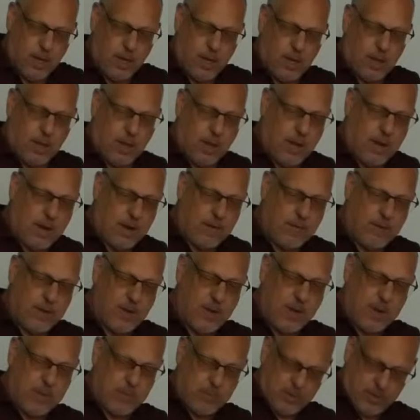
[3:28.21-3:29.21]
A lot of
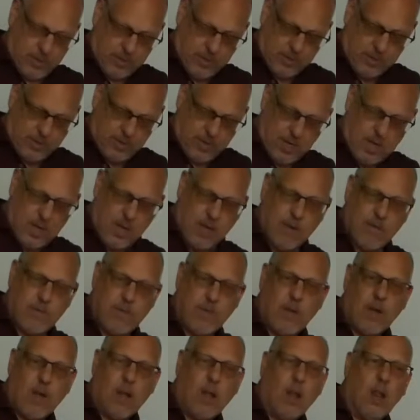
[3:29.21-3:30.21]
times this
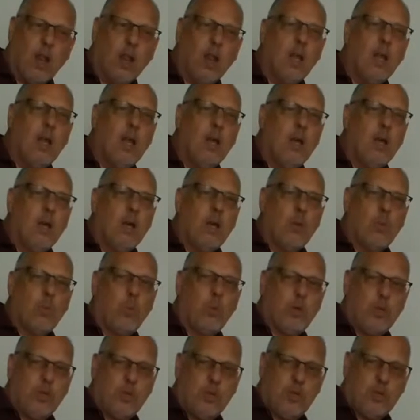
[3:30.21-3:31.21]
TFL,
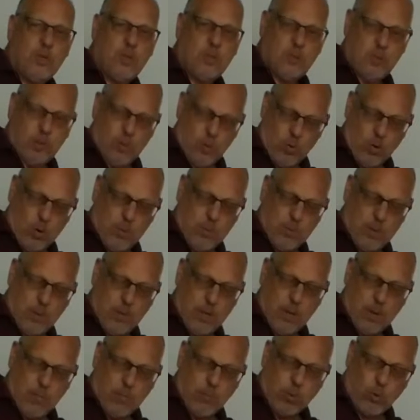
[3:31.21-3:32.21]
which is
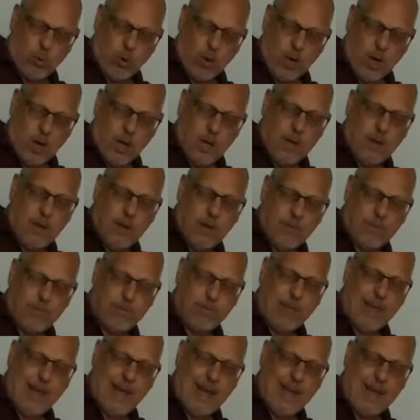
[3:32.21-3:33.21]
normally a broad,
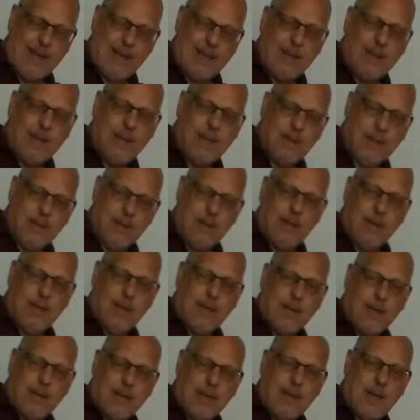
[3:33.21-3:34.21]
flat,
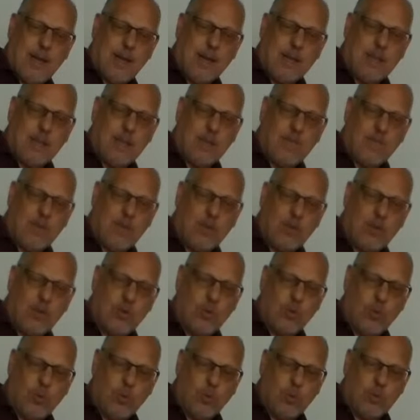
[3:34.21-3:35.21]
connective
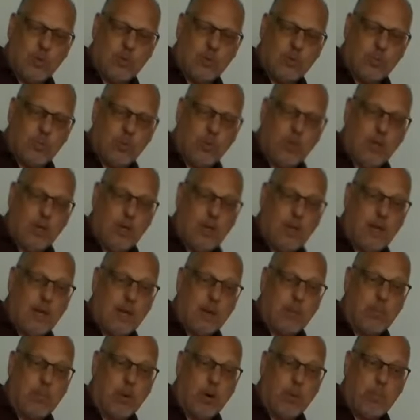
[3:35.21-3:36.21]
tissue, is really
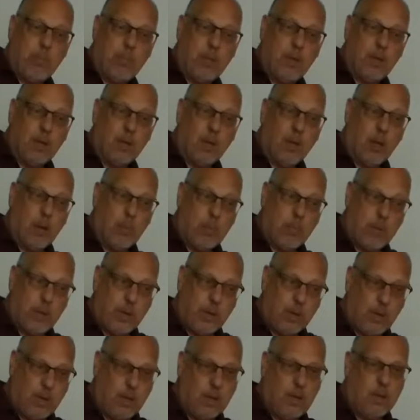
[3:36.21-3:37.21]
like bumpy and
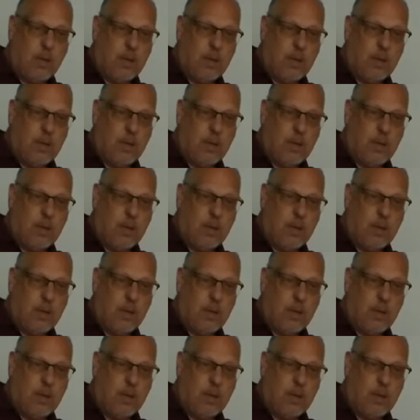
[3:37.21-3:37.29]
lumpy.